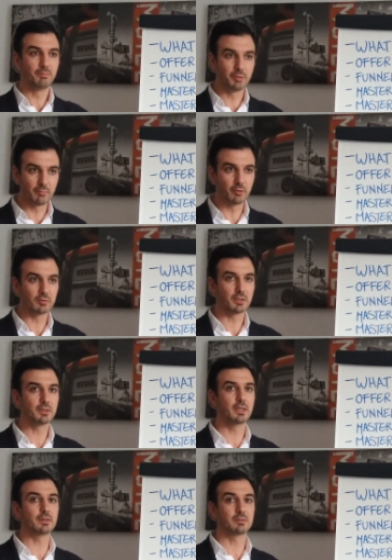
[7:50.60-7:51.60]

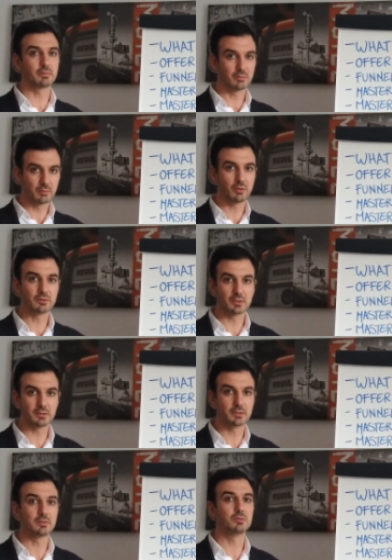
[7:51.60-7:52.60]
promoting that
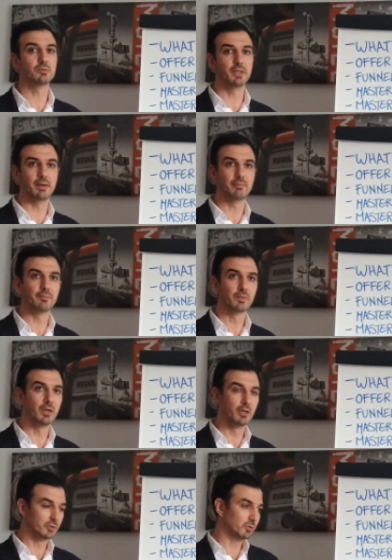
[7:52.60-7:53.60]
content to them.
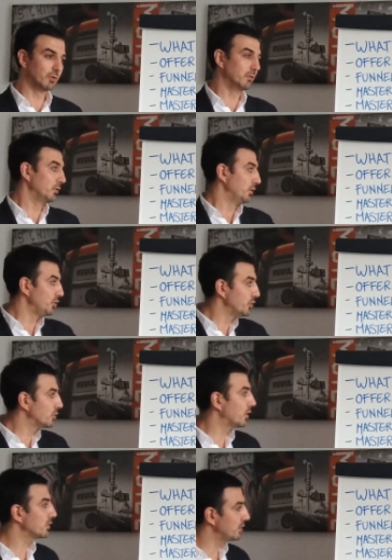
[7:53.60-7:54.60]
So you
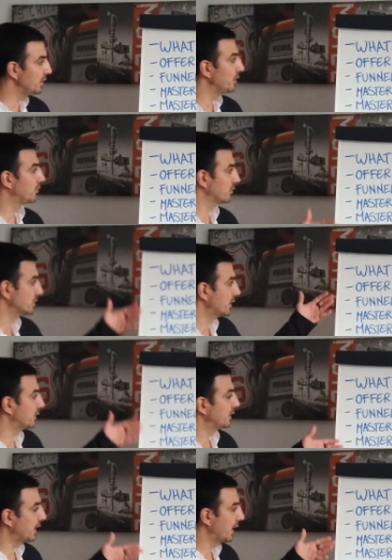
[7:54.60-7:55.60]
don't need to
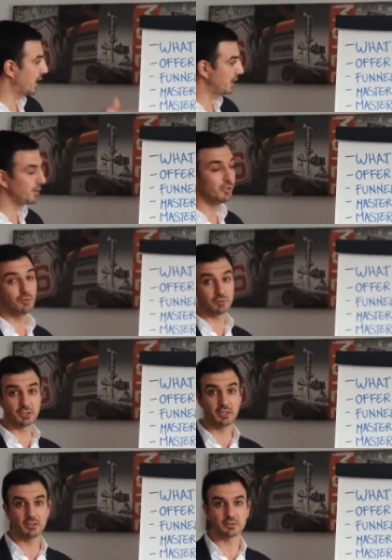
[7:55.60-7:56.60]
learn any new
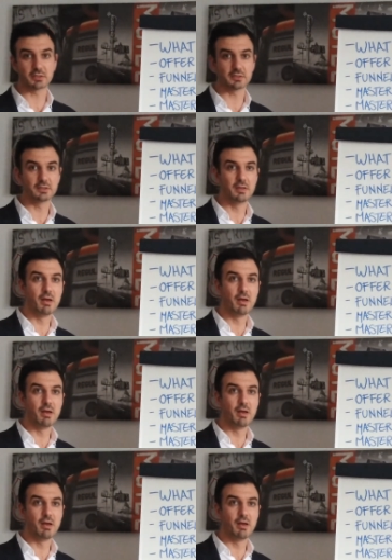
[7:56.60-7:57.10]
skills.